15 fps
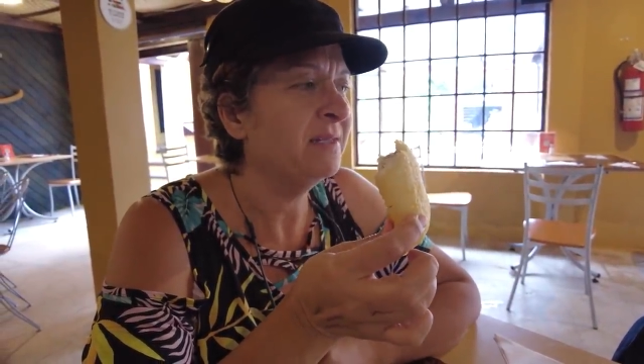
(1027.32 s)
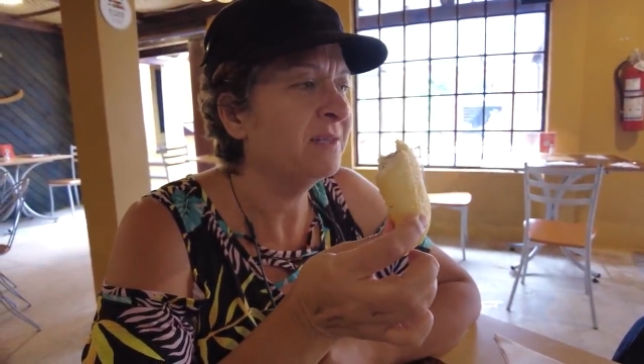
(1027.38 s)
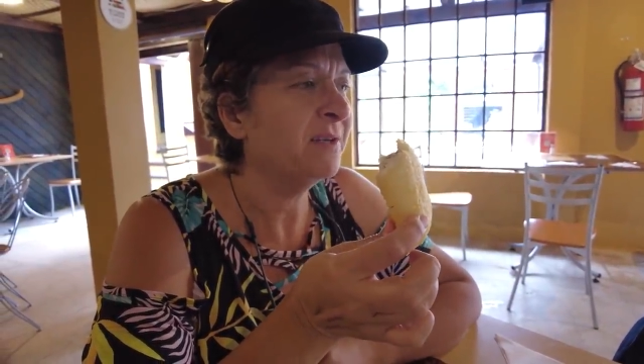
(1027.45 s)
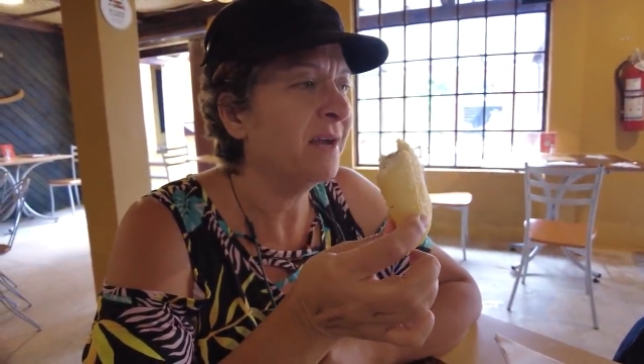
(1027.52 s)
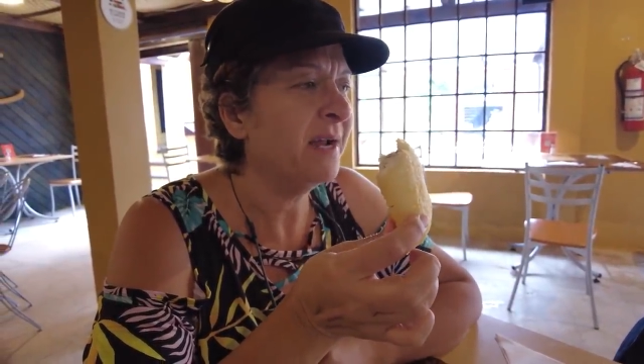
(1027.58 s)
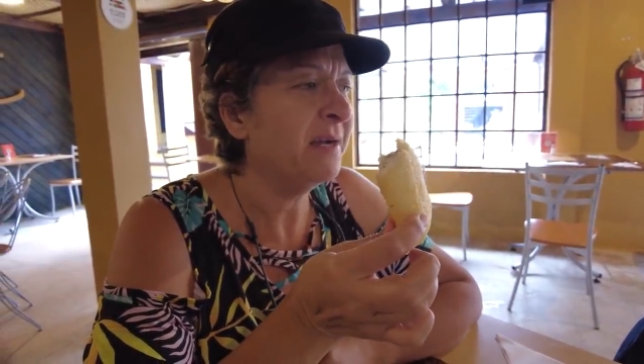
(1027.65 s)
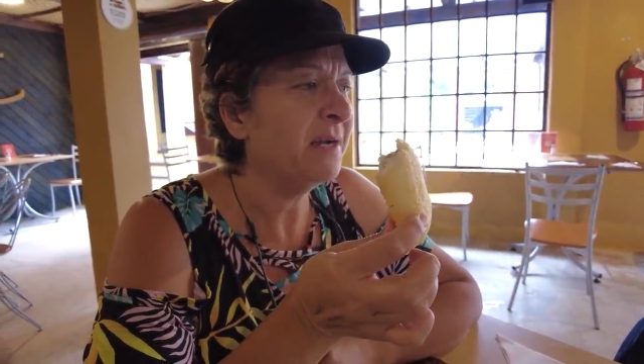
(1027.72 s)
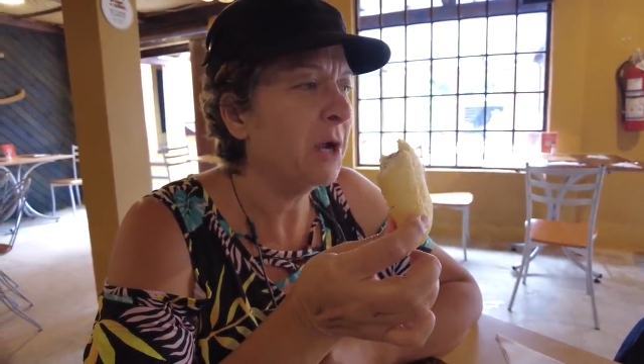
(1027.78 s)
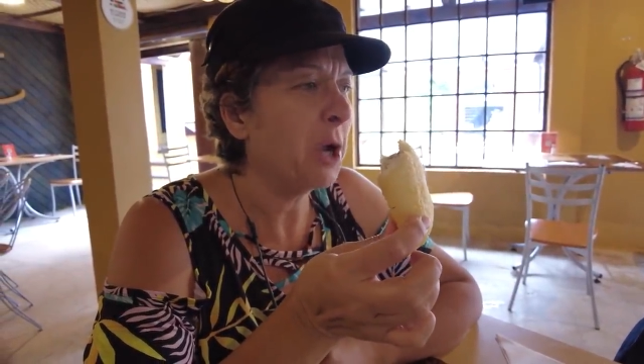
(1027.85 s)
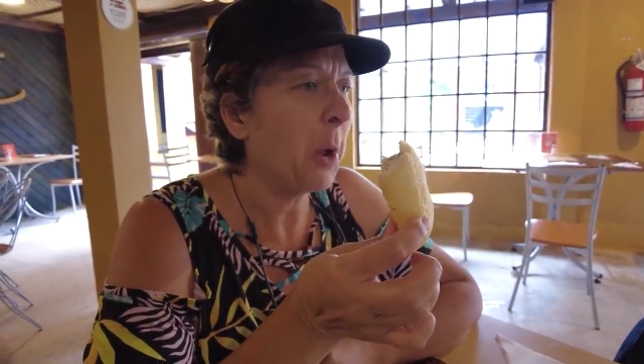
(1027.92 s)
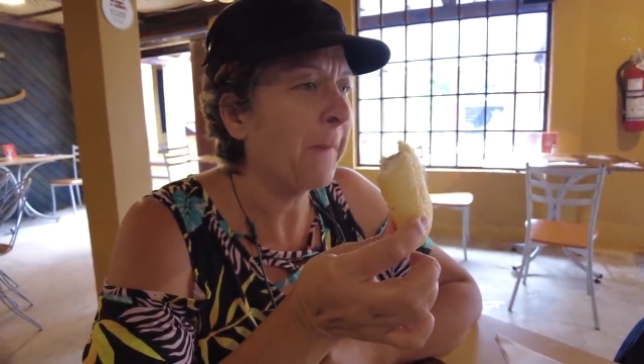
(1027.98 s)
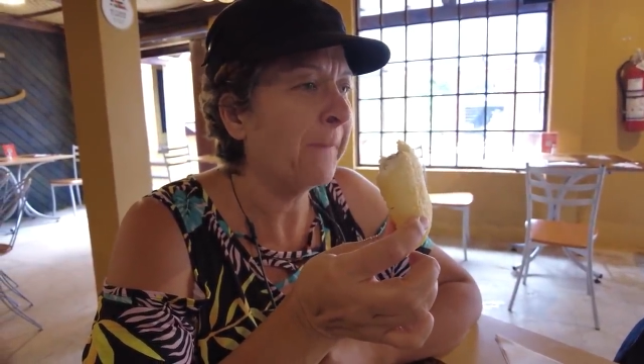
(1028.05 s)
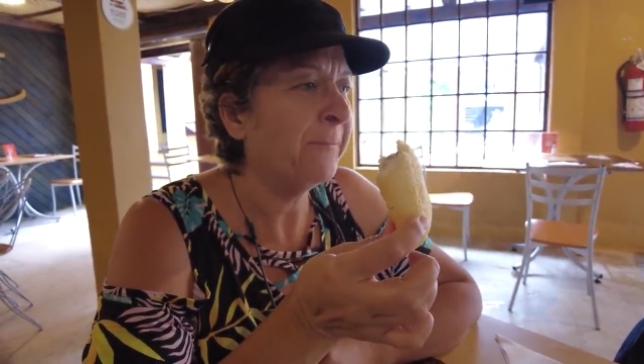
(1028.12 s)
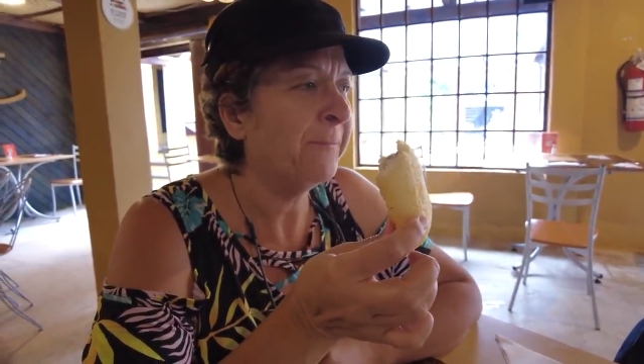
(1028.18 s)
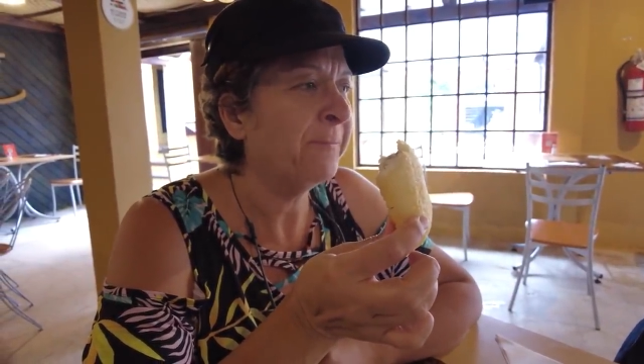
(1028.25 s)
It's like a.
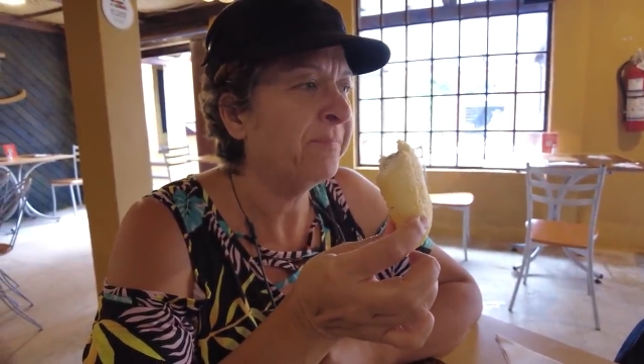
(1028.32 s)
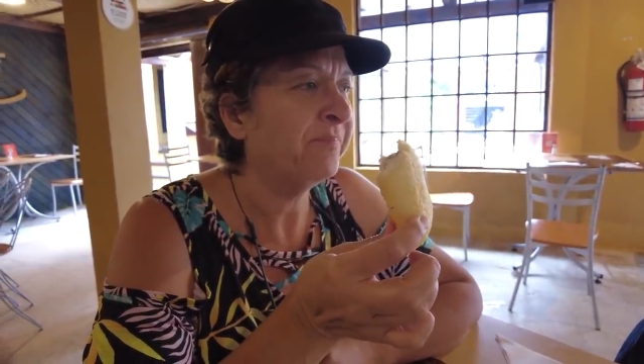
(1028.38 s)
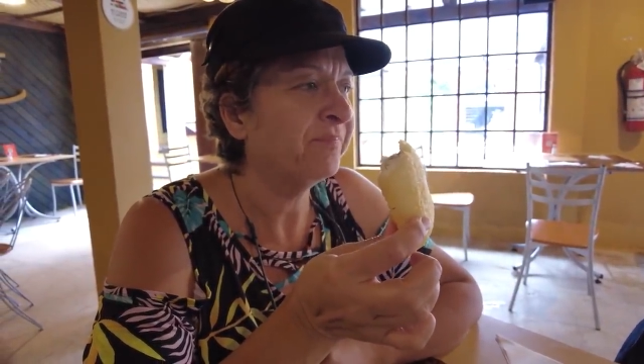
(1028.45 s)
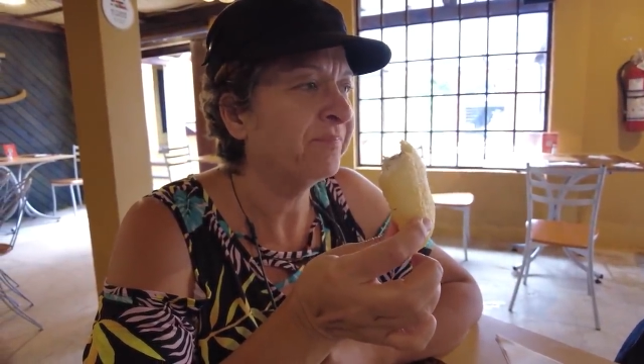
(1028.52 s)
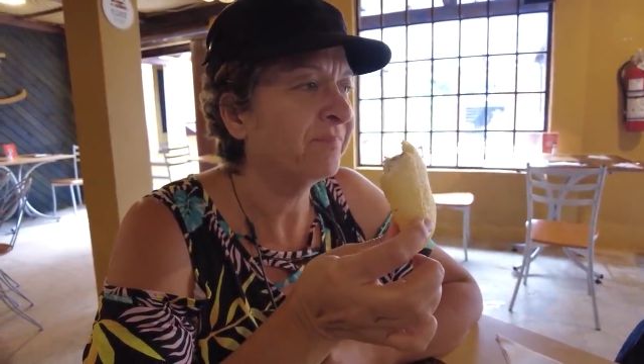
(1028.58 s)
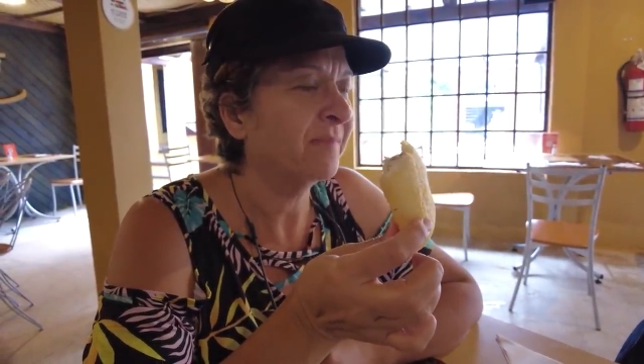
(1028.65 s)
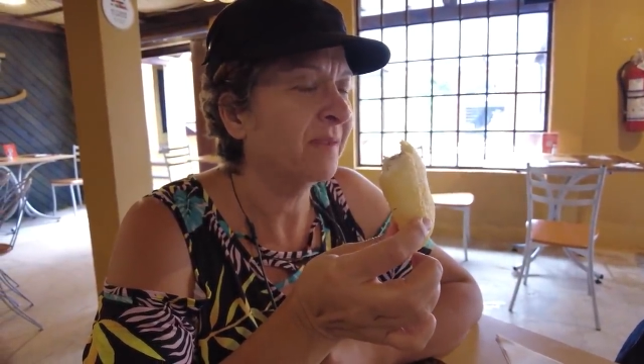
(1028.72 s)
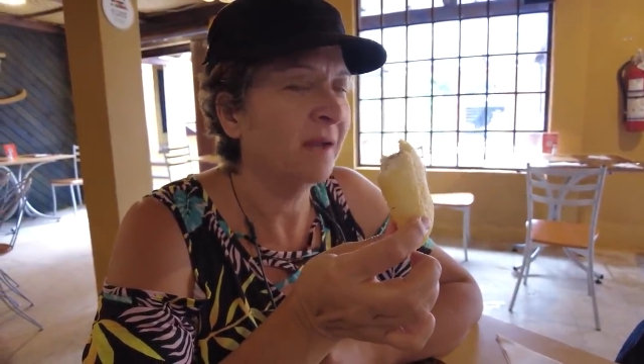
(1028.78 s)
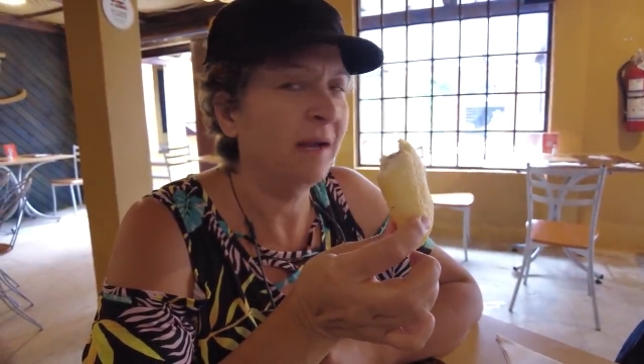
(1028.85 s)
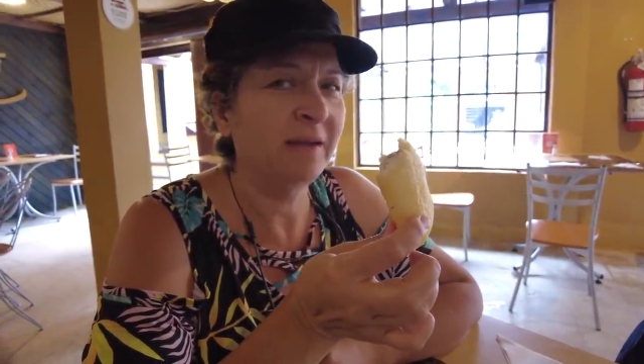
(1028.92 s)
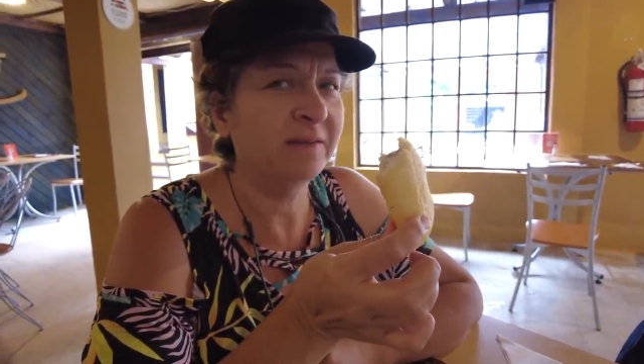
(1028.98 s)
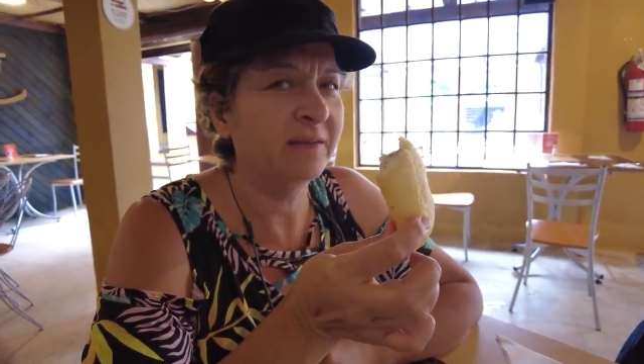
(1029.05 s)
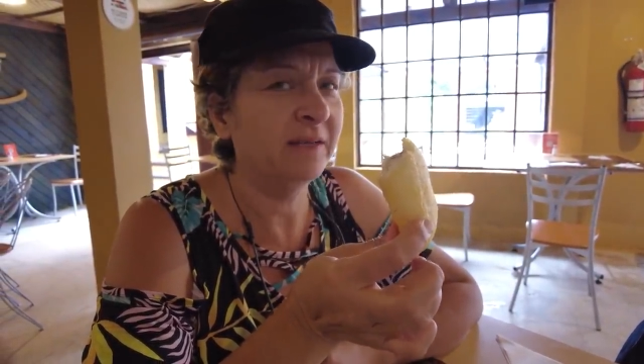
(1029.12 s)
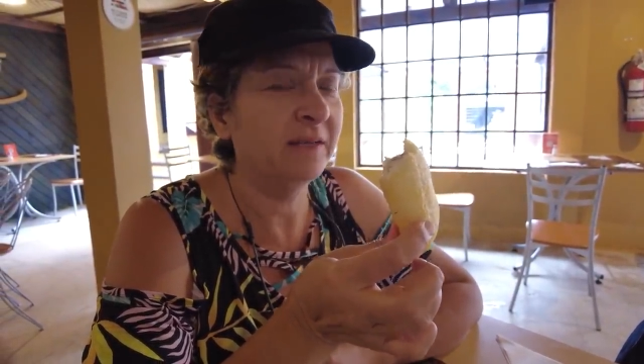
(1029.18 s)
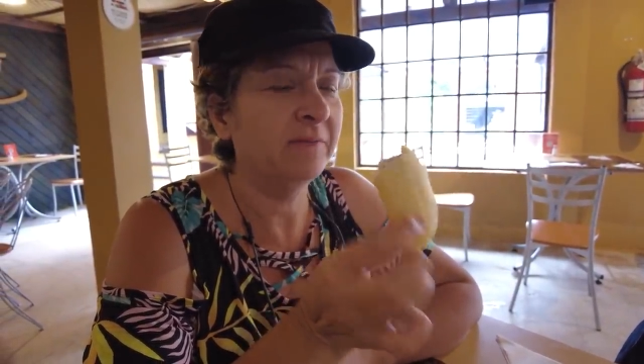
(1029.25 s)

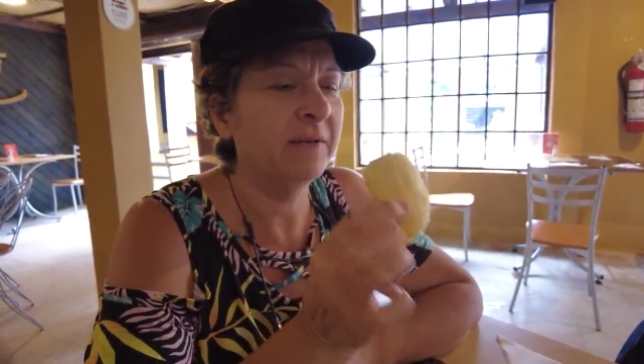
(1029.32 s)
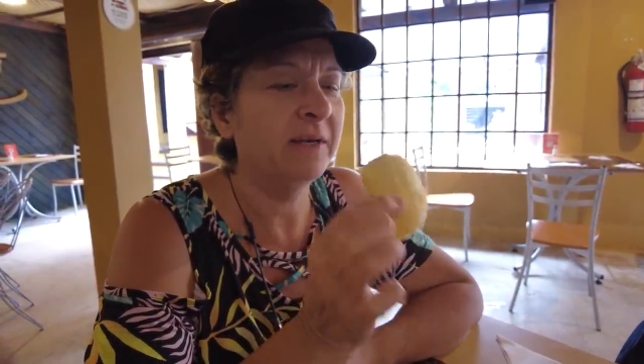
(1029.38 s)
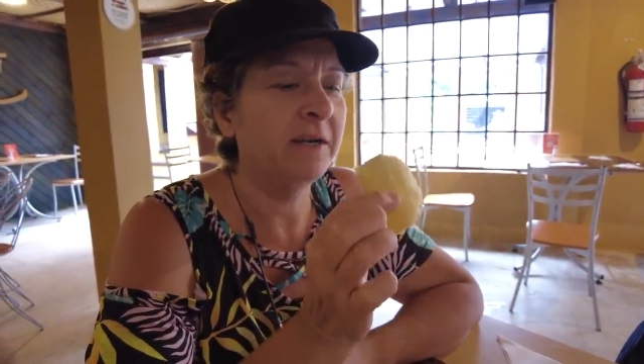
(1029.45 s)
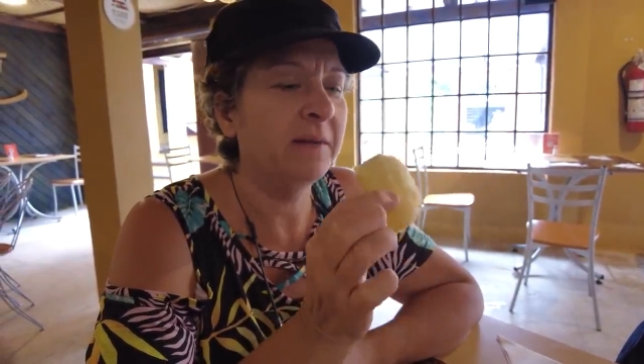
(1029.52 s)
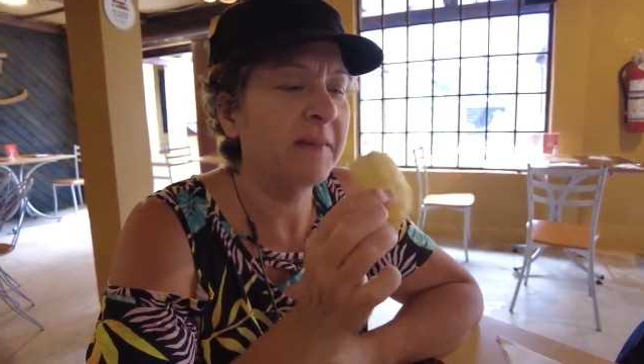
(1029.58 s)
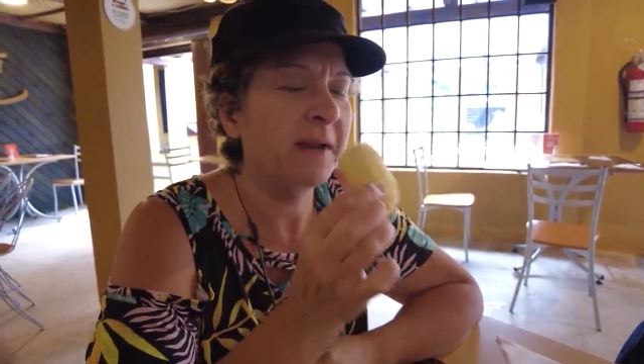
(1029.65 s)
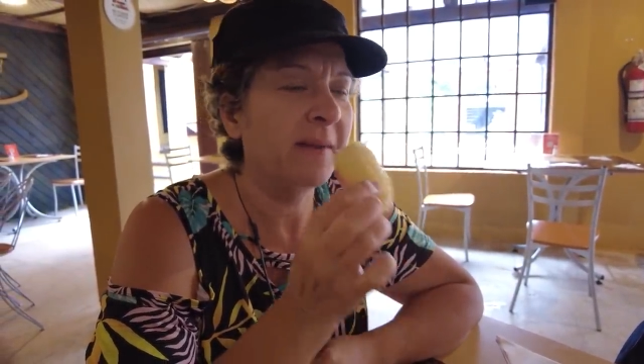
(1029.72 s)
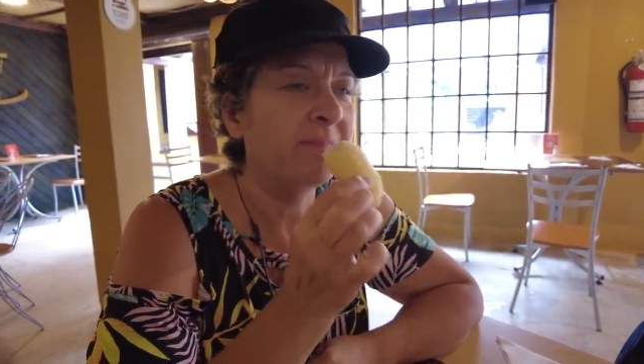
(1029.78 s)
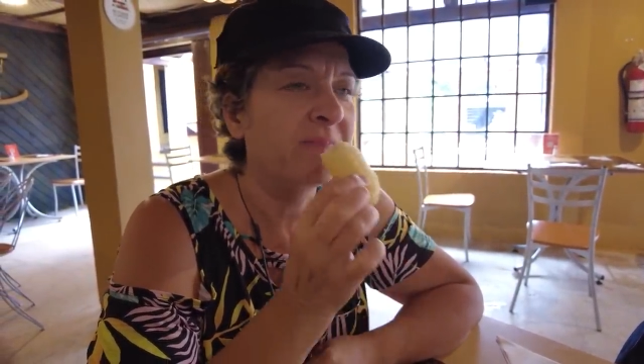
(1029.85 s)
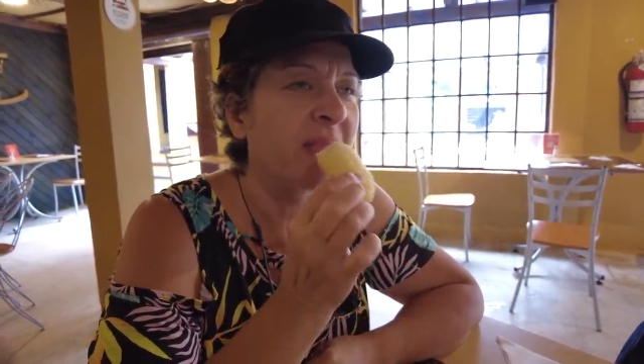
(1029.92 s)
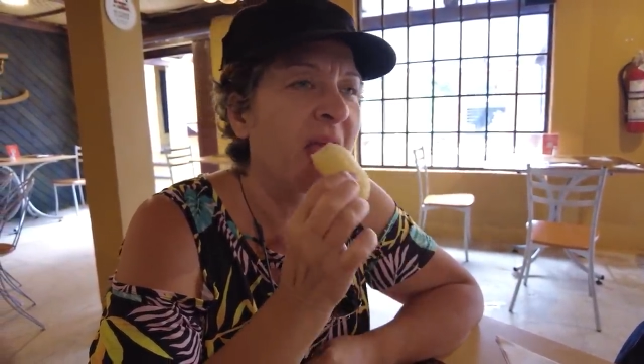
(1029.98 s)
I'll think of it in a minute.